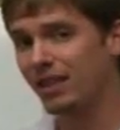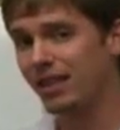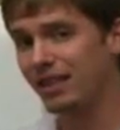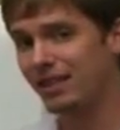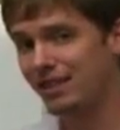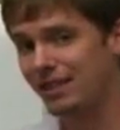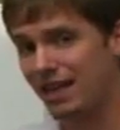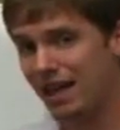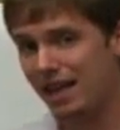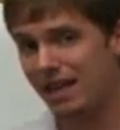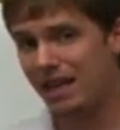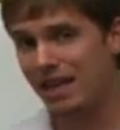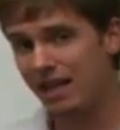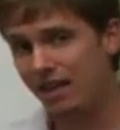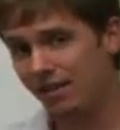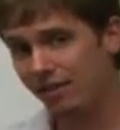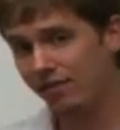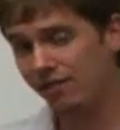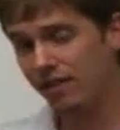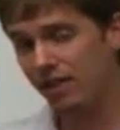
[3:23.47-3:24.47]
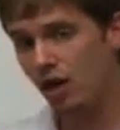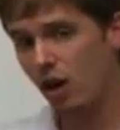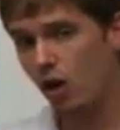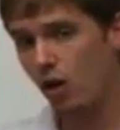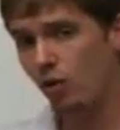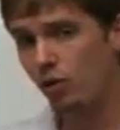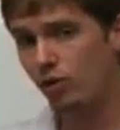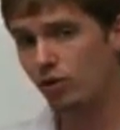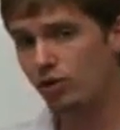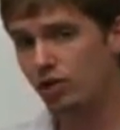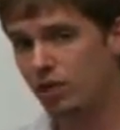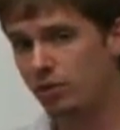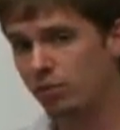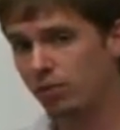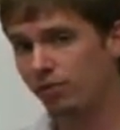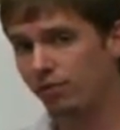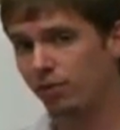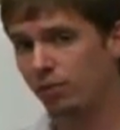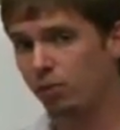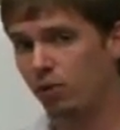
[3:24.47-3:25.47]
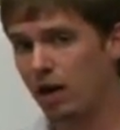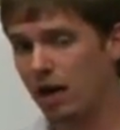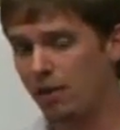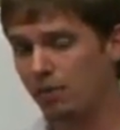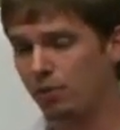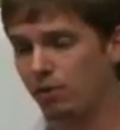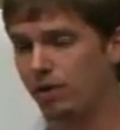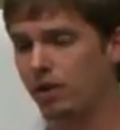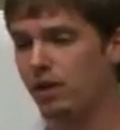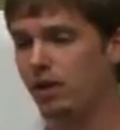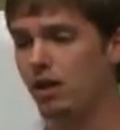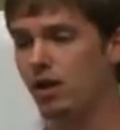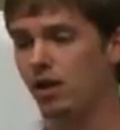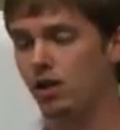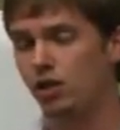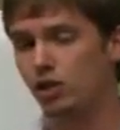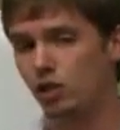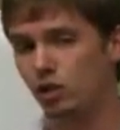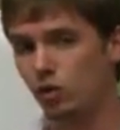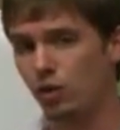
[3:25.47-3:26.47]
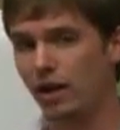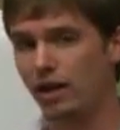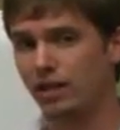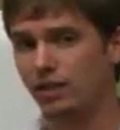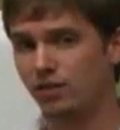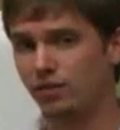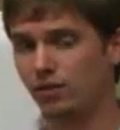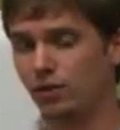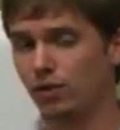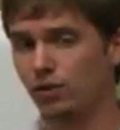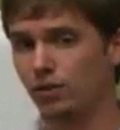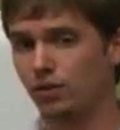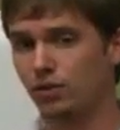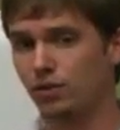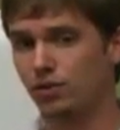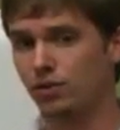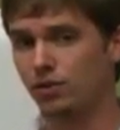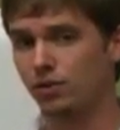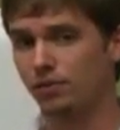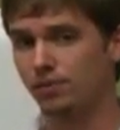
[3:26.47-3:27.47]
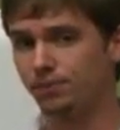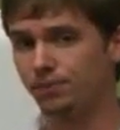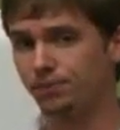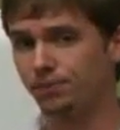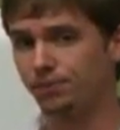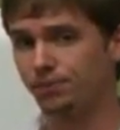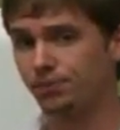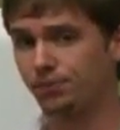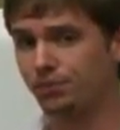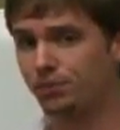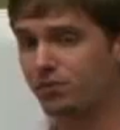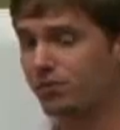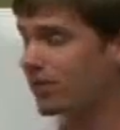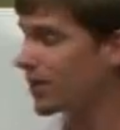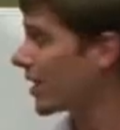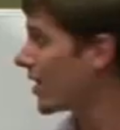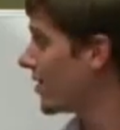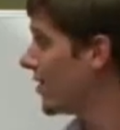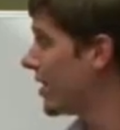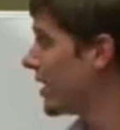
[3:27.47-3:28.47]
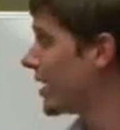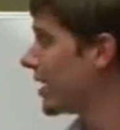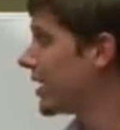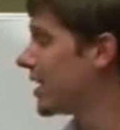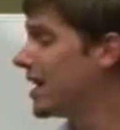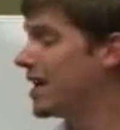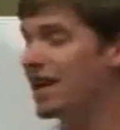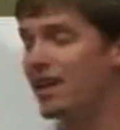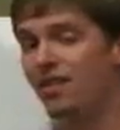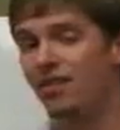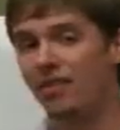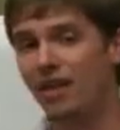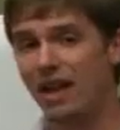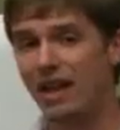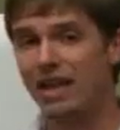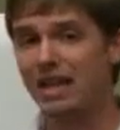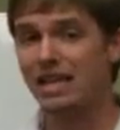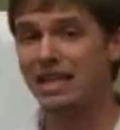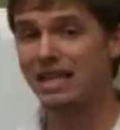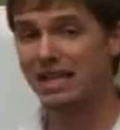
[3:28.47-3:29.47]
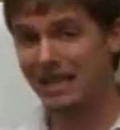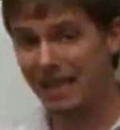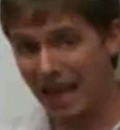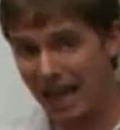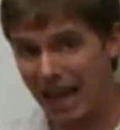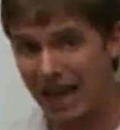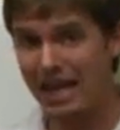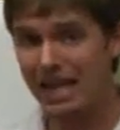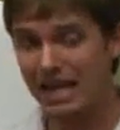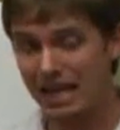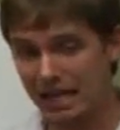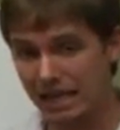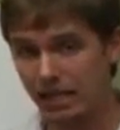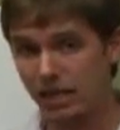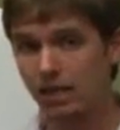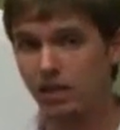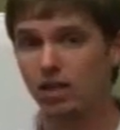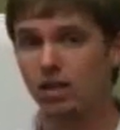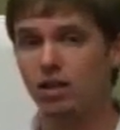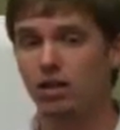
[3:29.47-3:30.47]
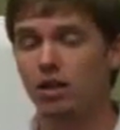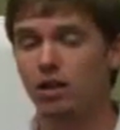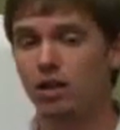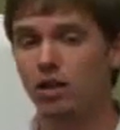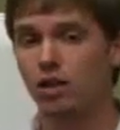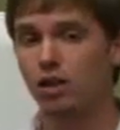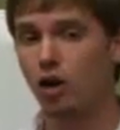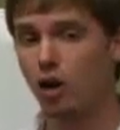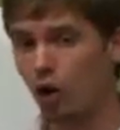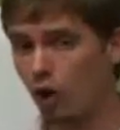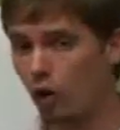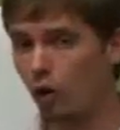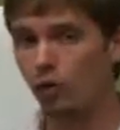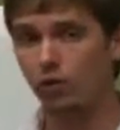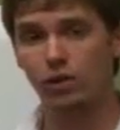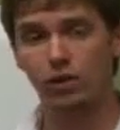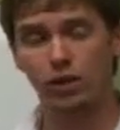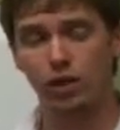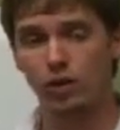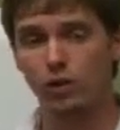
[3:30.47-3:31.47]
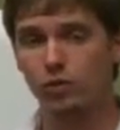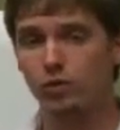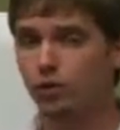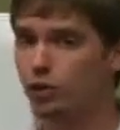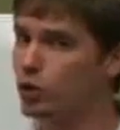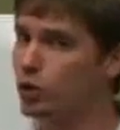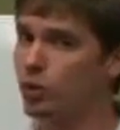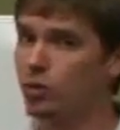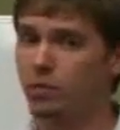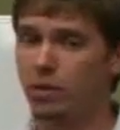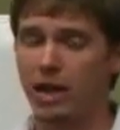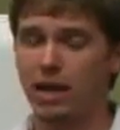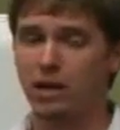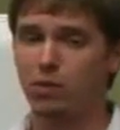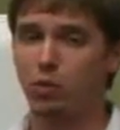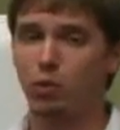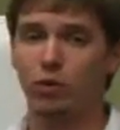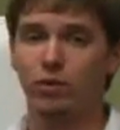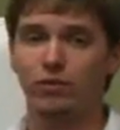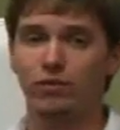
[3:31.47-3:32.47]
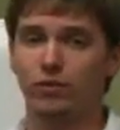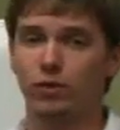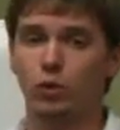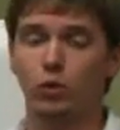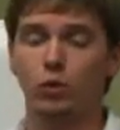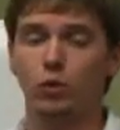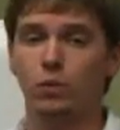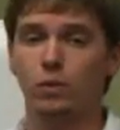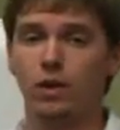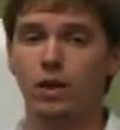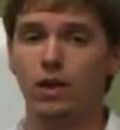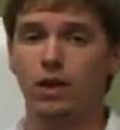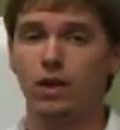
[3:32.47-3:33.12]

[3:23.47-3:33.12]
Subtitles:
is that if the ownership of a property transfers, then they can call the loan due and payable in full.